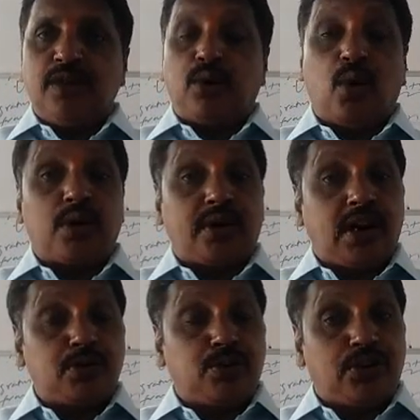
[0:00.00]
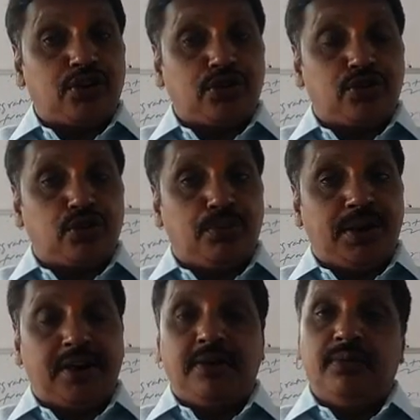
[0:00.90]
Road transportation should
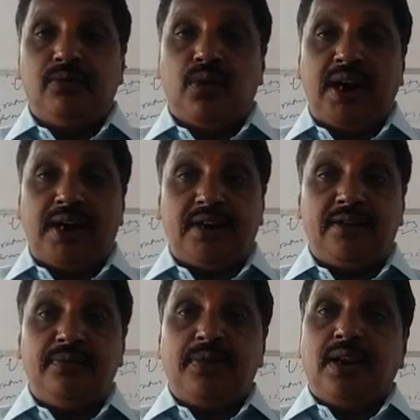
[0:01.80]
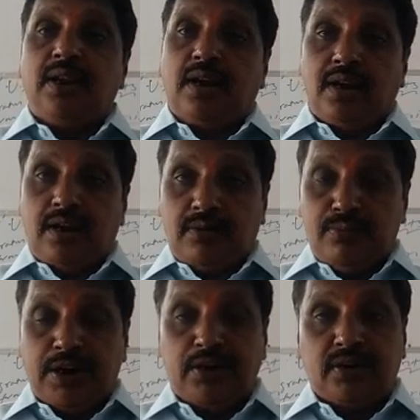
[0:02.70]
be widened,
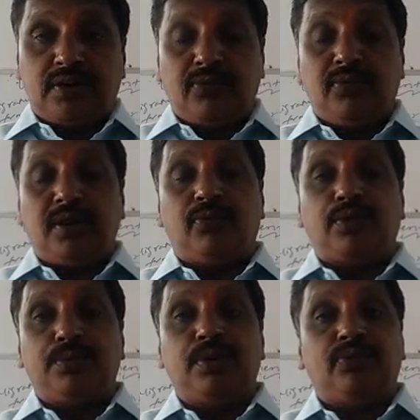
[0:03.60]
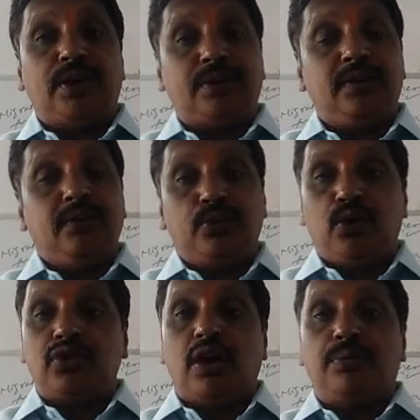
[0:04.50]
made comfortable for
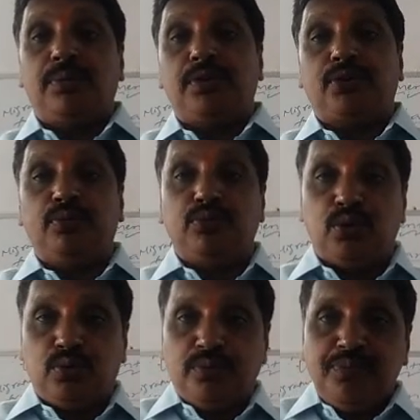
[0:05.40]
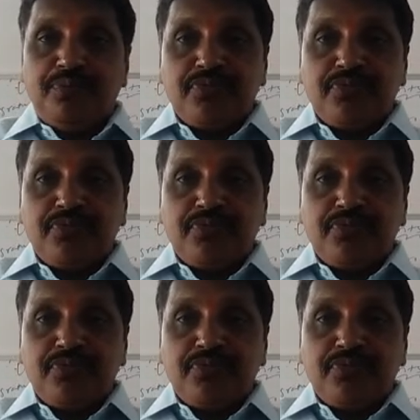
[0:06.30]
those all people to move.